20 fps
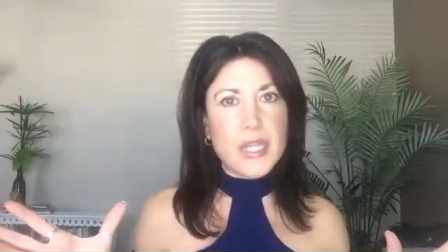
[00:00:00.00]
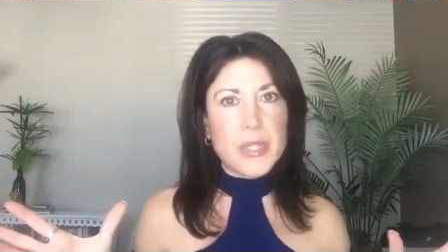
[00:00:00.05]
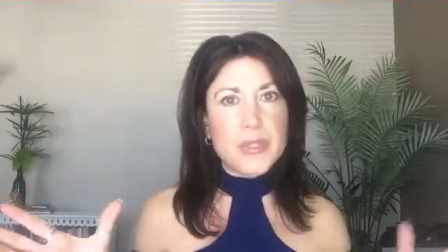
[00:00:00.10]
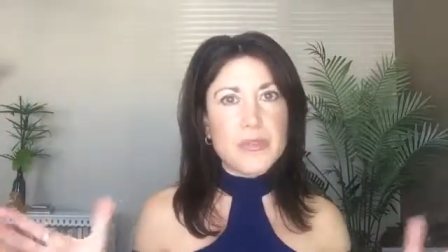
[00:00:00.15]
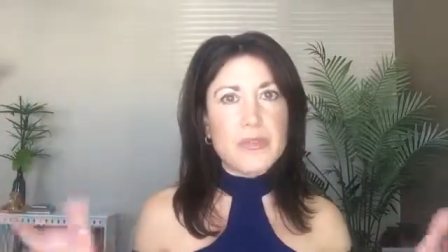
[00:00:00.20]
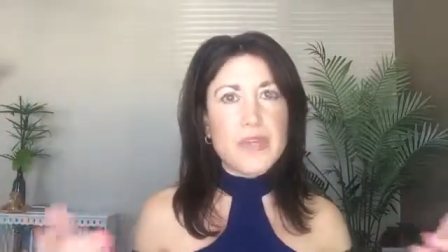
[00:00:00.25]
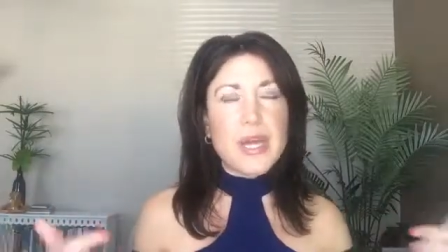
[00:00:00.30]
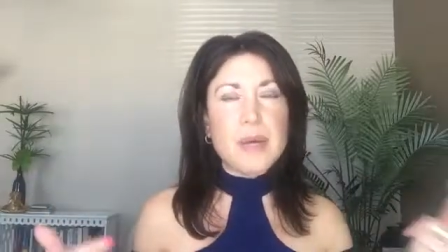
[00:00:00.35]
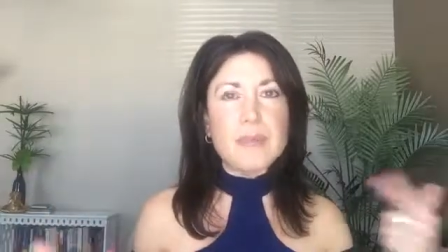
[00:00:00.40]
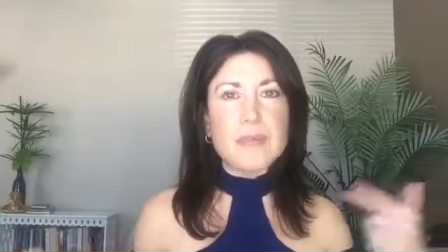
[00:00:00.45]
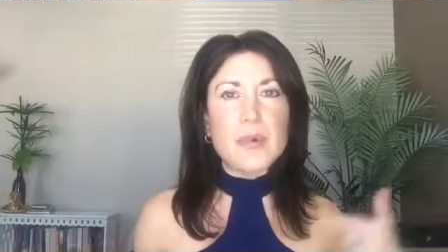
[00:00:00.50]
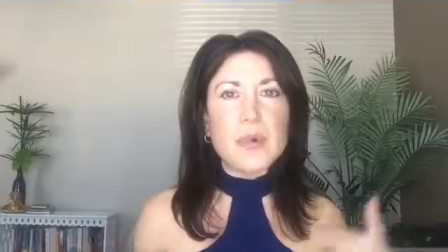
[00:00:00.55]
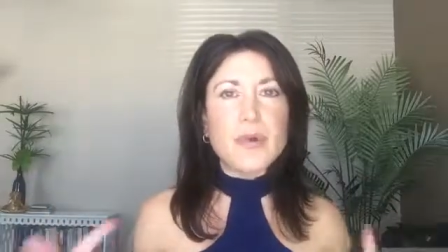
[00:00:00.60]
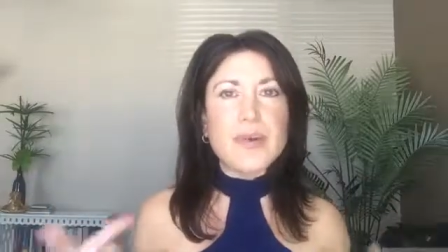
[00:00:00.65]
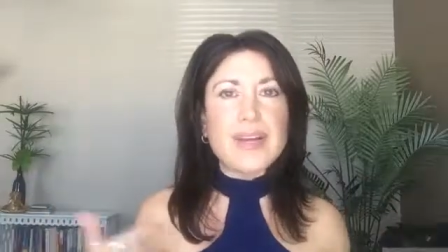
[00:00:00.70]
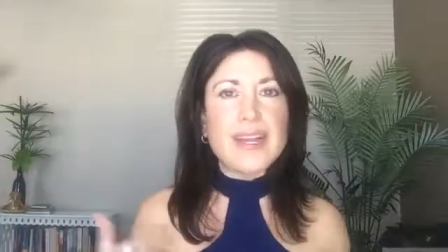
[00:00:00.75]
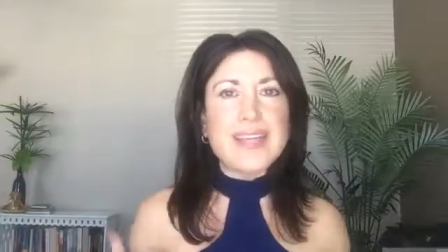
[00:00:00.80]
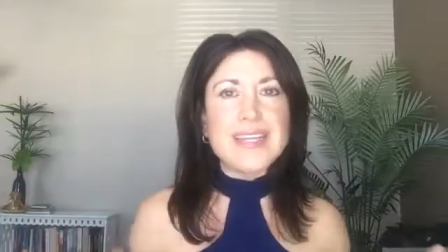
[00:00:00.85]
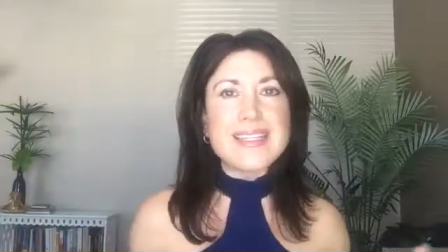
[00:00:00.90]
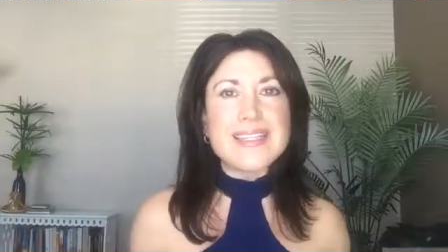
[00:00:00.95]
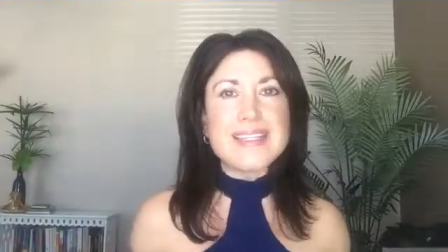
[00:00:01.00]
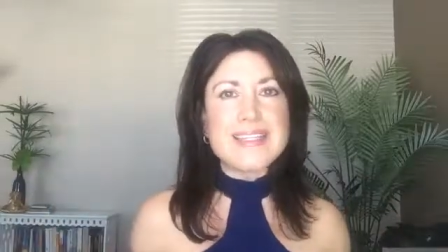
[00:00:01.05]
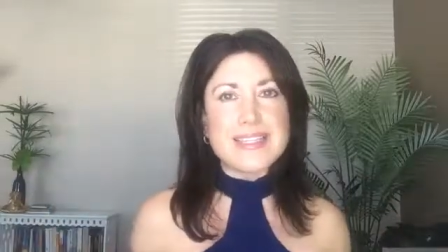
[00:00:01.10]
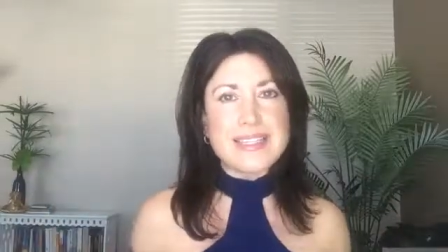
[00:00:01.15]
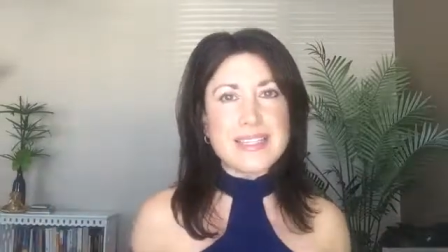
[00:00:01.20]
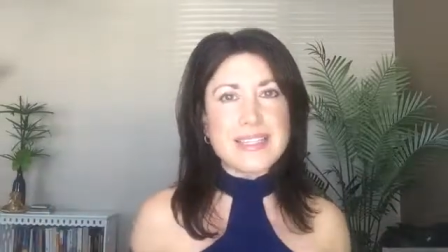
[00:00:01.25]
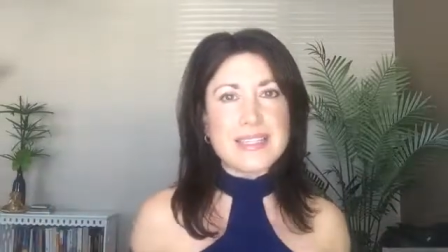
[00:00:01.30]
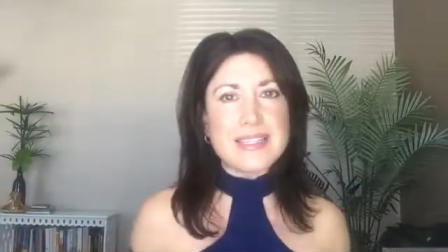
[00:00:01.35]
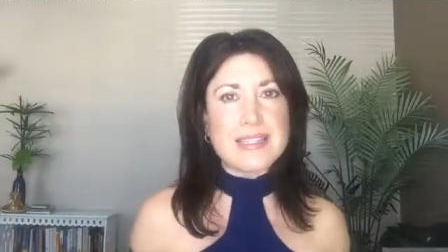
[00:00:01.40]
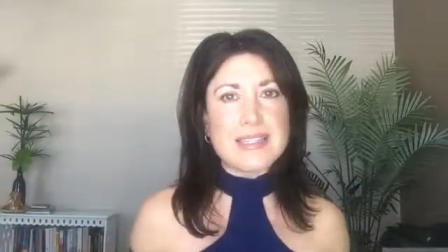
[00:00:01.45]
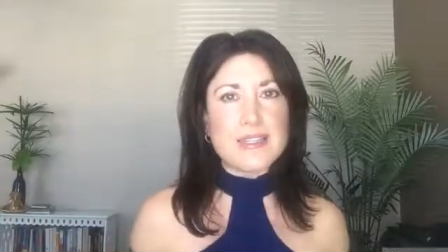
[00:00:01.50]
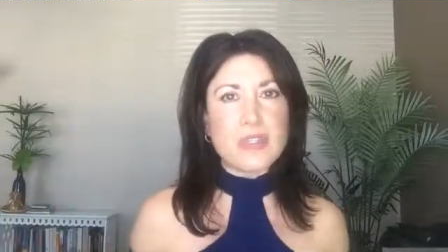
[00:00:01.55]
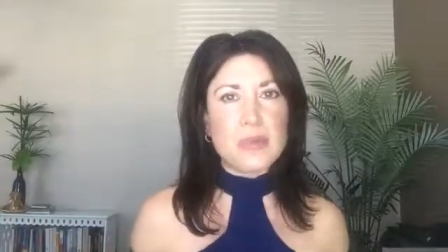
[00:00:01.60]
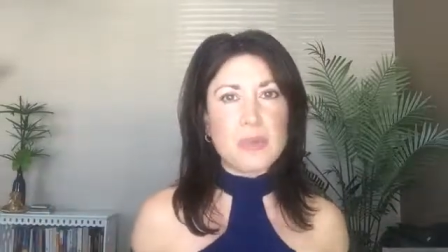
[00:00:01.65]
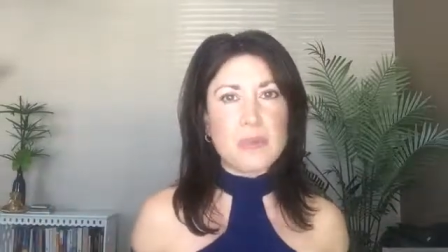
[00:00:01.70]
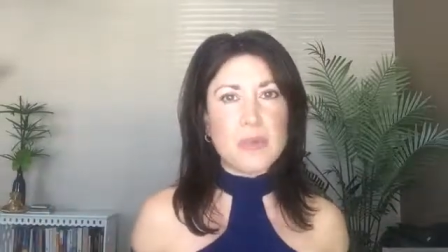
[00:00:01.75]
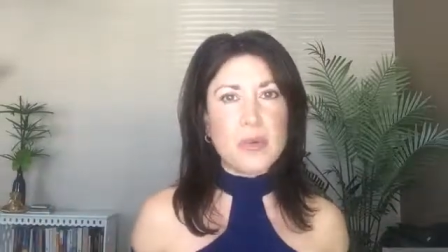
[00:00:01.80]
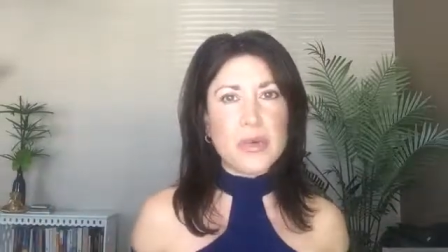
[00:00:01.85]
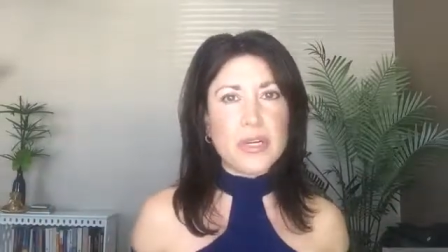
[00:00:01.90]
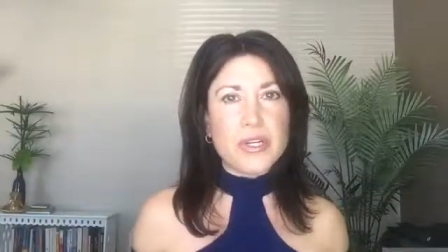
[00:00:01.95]
you've got more ideas, you're
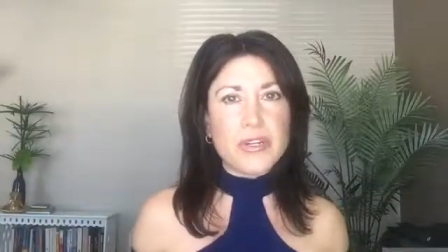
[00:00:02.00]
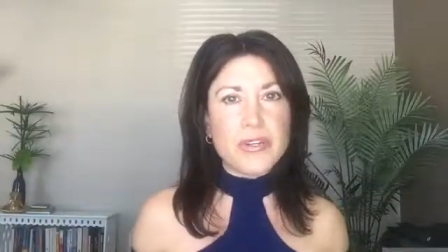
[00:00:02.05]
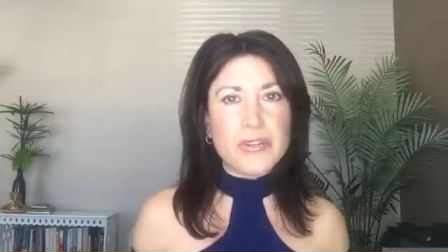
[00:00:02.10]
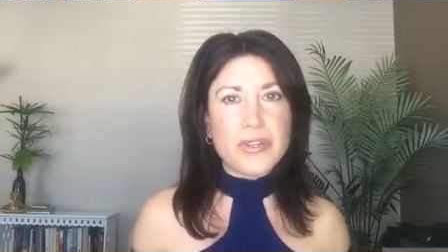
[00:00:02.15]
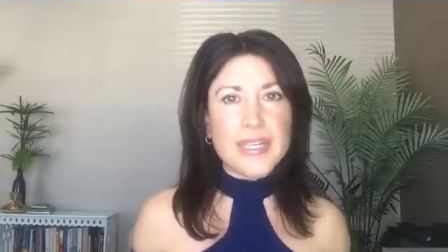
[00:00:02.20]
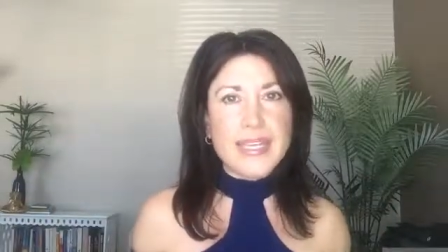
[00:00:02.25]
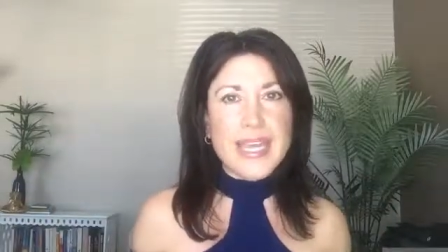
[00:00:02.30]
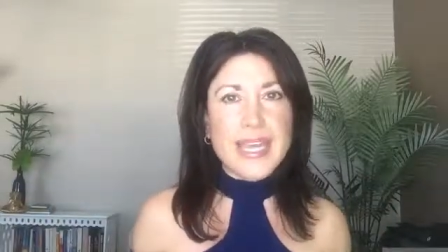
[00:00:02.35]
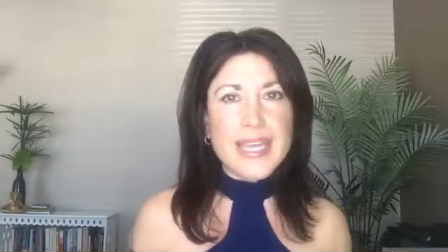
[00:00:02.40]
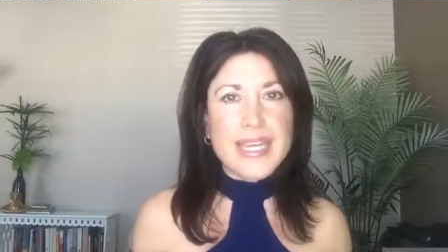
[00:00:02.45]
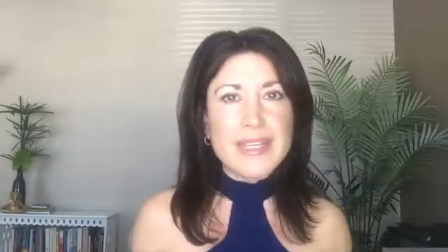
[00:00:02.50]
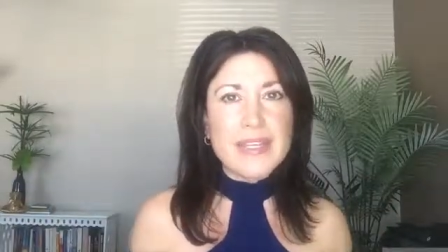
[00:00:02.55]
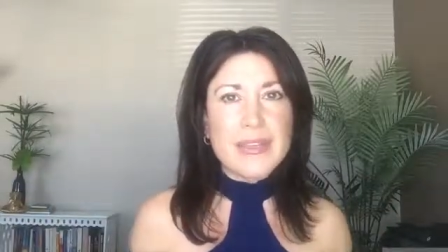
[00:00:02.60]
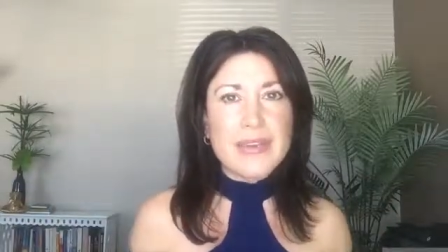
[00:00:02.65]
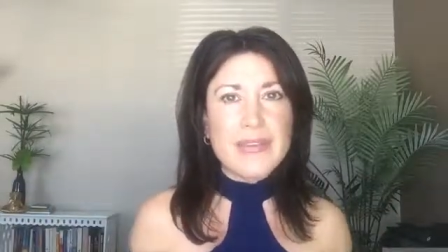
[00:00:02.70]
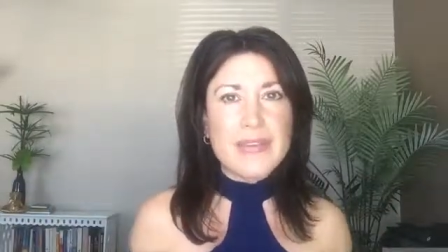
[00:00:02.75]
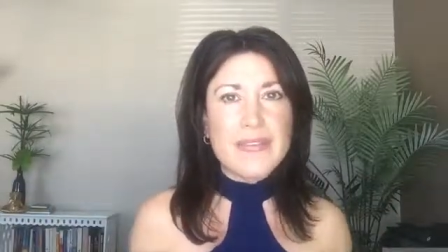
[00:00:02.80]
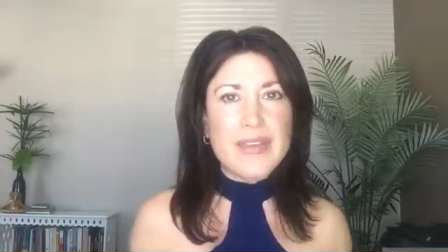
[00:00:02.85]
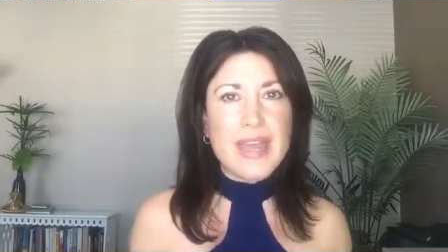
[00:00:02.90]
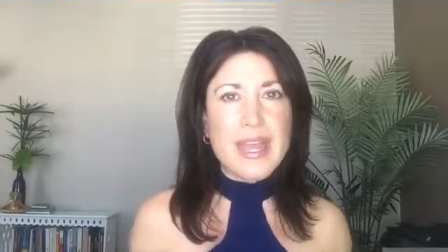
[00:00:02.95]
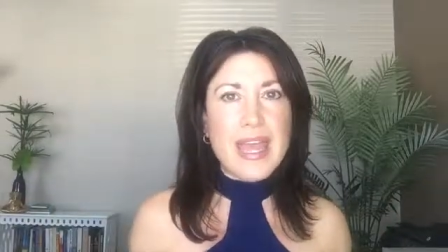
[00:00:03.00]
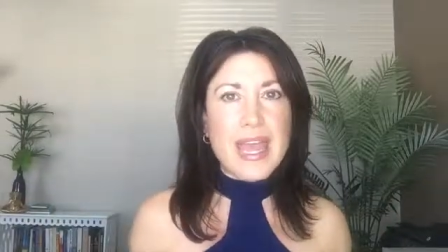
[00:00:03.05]
more creative,